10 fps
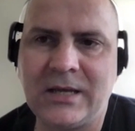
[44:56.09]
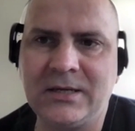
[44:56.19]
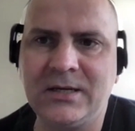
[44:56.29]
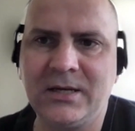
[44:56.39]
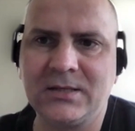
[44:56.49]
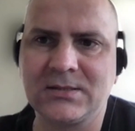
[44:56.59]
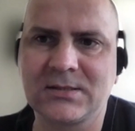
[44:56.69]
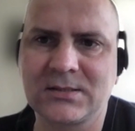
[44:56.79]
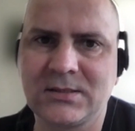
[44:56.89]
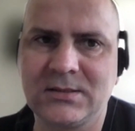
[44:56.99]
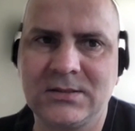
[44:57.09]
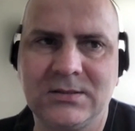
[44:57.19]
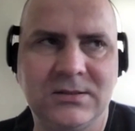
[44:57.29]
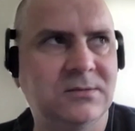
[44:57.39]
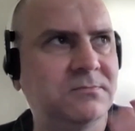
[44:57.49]
I guess
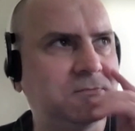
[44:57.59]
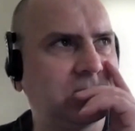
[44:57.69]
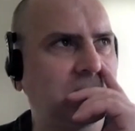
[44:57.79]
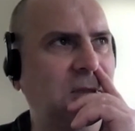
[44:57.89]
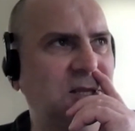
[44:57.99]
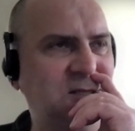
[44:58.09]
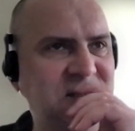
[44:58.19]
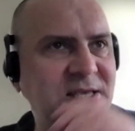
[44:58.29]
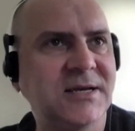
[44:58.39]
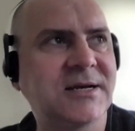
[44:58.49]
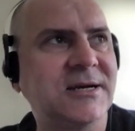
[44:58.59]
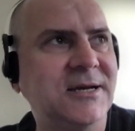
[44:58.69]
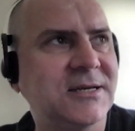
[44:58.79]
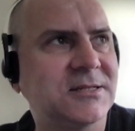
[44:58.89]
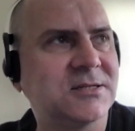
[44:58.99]
they
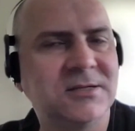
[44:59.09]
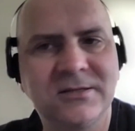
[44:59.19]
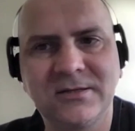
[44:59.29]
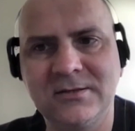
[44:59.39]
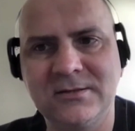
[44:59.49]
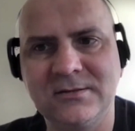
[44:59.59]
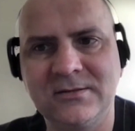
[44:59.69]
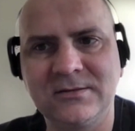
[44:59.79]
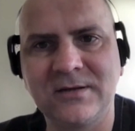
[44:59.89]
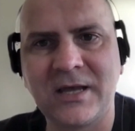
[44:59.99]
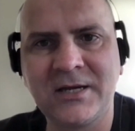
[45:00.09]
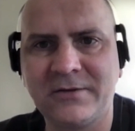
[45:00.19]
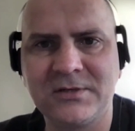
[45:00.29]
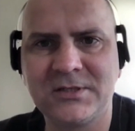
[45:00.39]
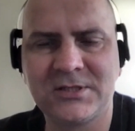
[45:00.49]
can. I
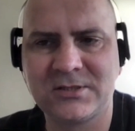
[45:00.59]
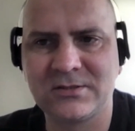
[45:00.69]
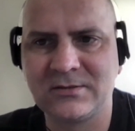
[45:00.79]
haven't